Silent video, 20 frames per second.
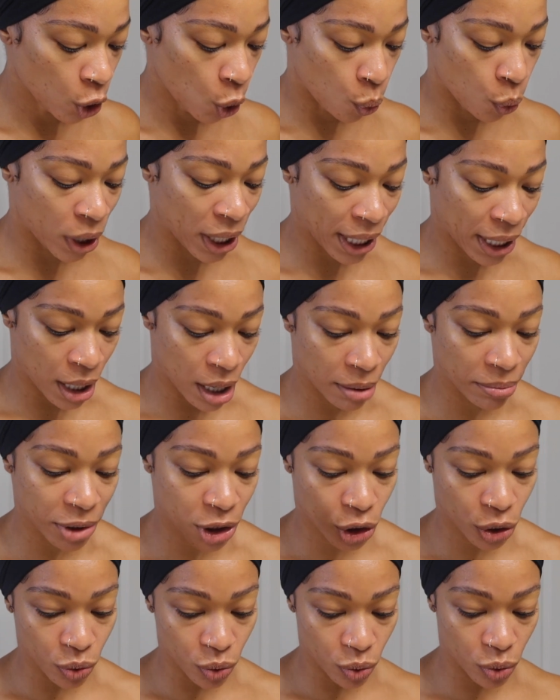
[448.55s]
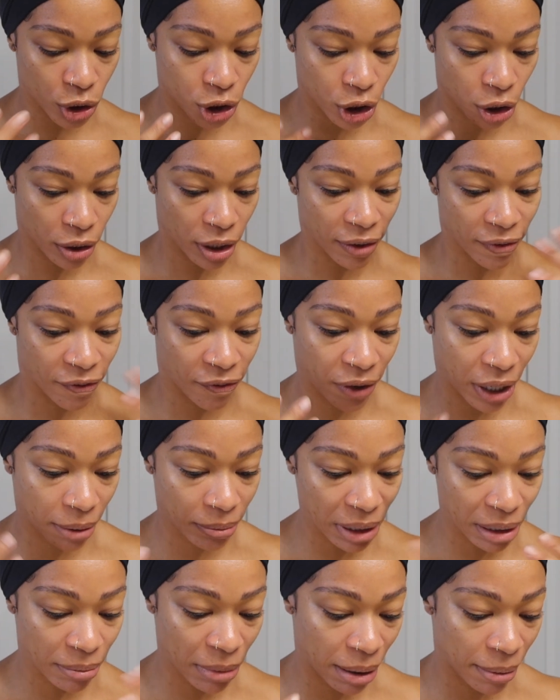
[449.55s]
when it comes to certain
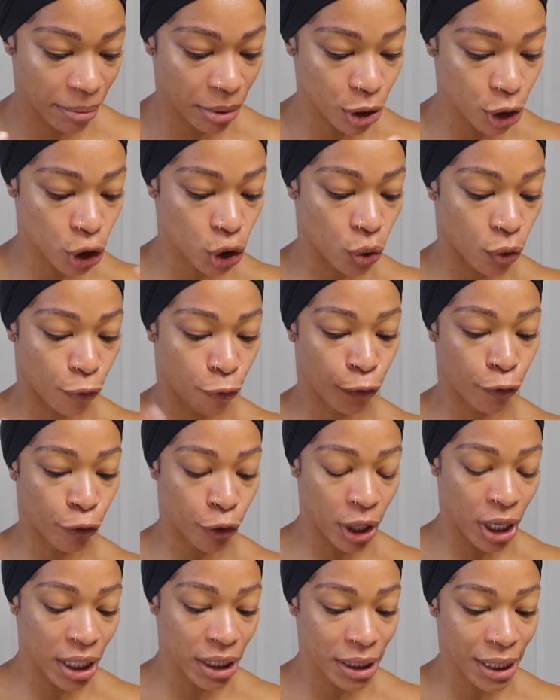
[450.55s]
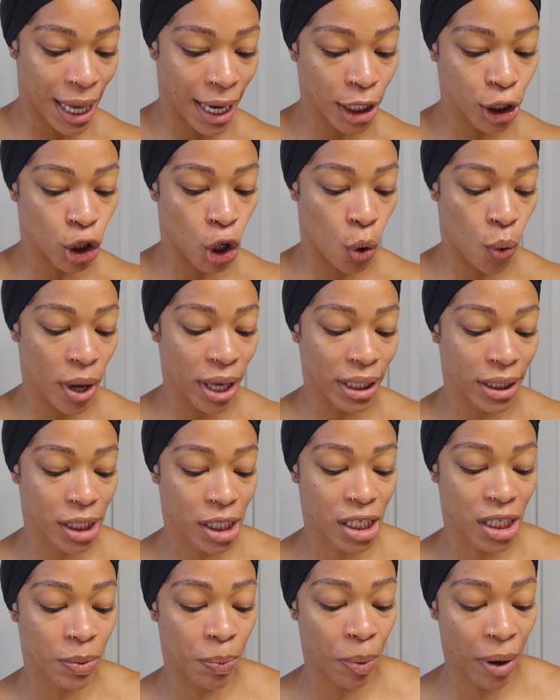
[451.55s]
family members or friends, like, don't
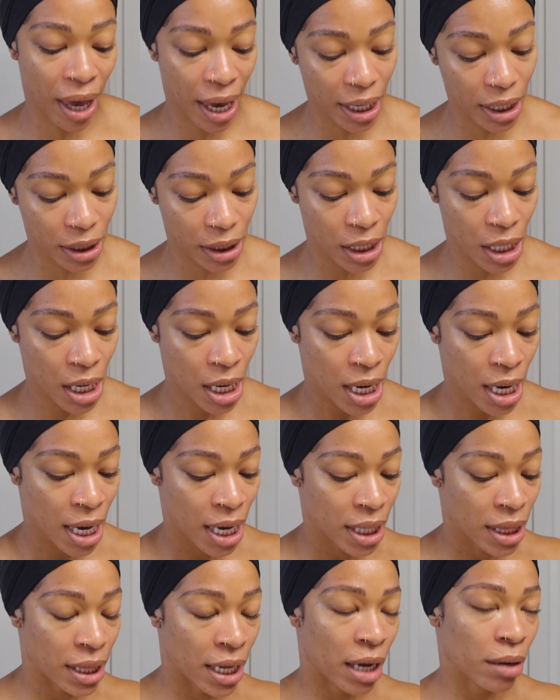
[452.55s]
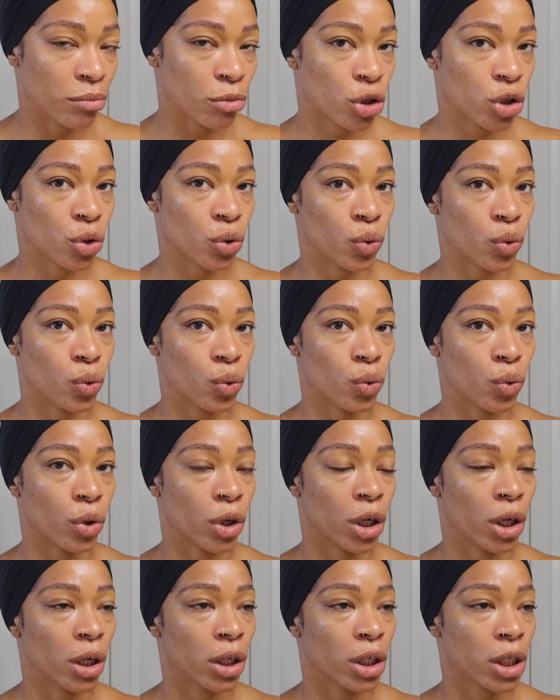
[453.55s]
expect them
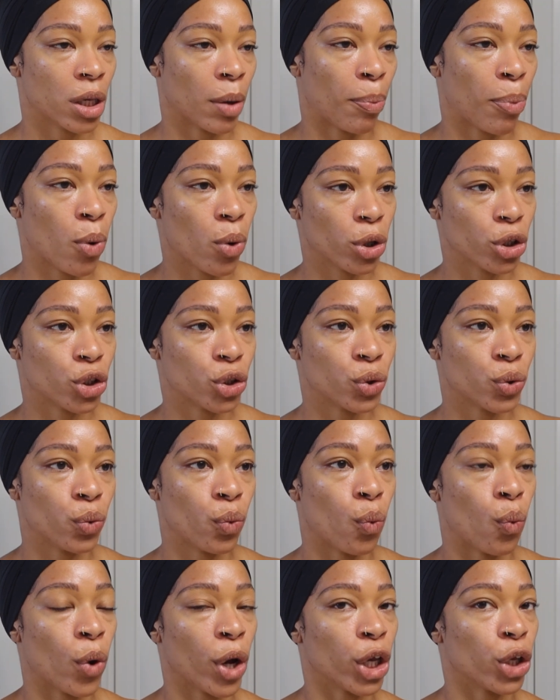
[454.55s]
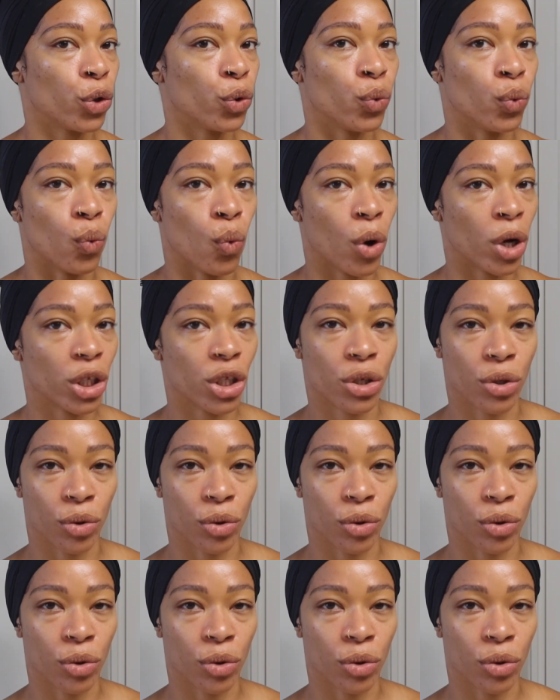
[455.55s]
to support you when you want